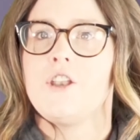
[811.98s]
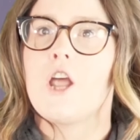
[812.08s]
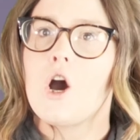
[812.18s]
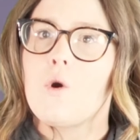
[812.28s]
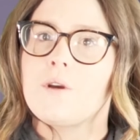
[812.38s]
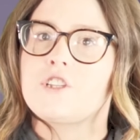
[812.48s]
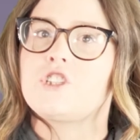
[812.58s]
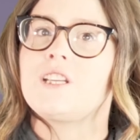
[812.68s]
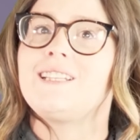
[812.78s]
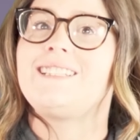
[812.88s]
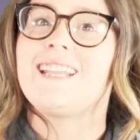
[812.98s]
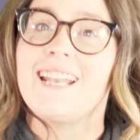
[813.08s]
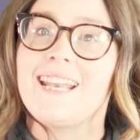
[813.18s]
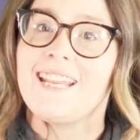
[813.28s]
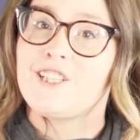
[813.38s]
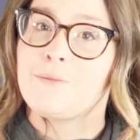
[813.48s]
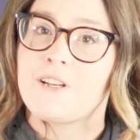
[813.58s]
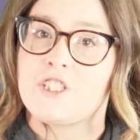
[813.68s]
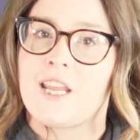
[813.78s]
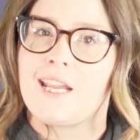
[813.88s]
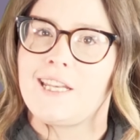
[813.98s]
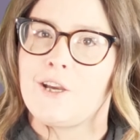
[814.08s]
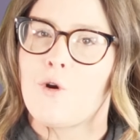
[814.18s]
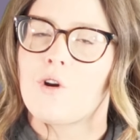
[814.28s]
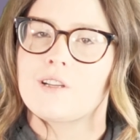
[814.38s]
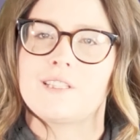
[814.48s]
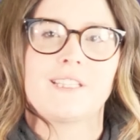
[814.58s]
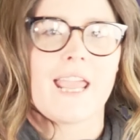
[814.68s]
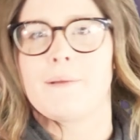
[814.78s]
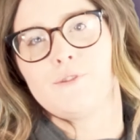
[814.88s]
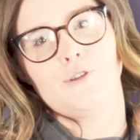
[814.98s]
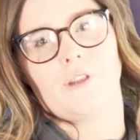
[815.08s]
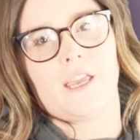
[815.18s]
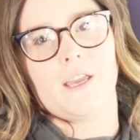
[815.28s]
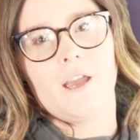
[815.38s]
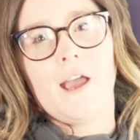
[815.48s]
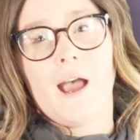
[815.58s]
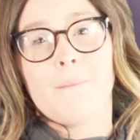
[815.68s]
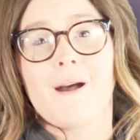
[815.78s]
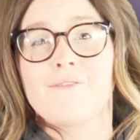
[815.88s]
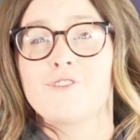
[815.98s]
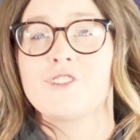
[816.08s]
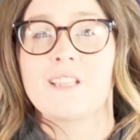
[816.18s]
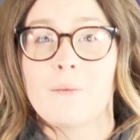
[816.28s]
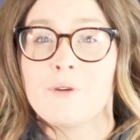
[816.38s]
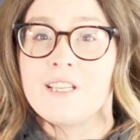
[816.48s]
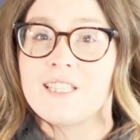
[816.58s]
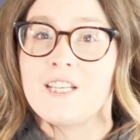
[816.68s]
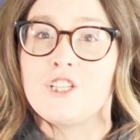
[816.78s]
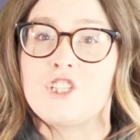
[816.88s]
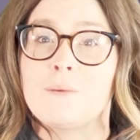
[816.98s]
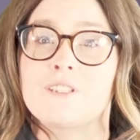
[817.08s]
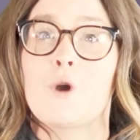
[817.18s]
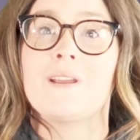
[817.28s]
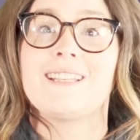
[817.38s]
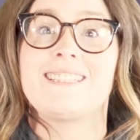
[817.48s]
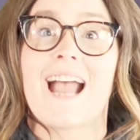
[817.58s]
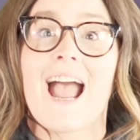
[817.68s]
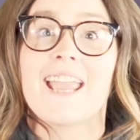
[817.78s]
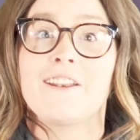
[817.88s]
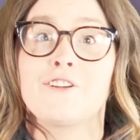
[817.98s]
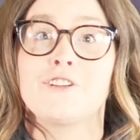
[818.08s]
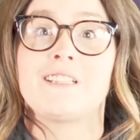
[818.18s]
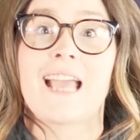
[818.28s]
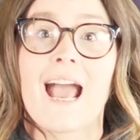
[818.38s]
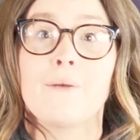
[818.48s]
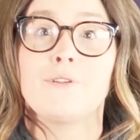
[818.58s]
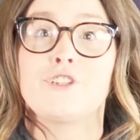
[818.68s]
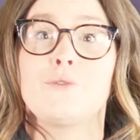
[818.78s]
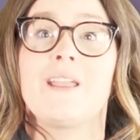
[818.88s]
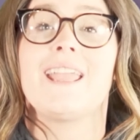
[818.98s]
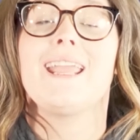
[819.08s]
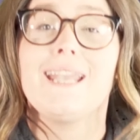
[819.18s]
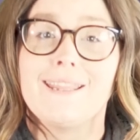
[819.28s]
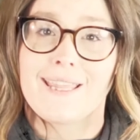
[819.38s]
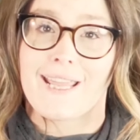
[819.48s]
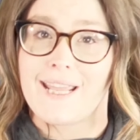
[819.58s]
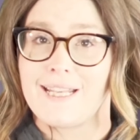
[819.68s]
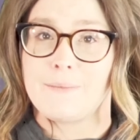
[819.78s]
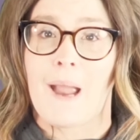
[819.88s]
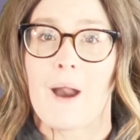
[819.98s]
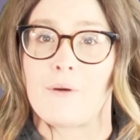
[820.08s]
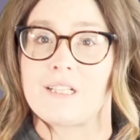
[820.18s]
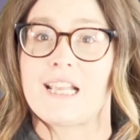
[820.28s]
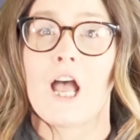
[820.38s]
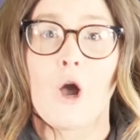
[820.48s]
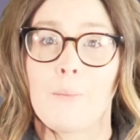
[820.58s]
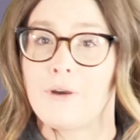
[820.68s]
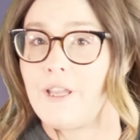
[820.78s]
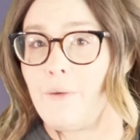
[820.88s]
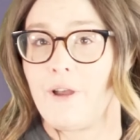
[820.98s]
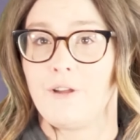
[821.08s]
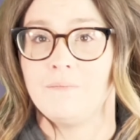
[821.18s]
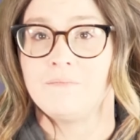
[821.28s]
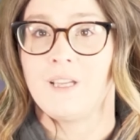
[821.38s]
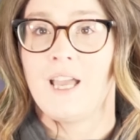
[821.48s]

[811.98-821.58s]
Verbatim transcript: No, she didn't eat too much candy or stay up too late, but for some reason, she was going to die and her dad would do anything in his power to help her get well.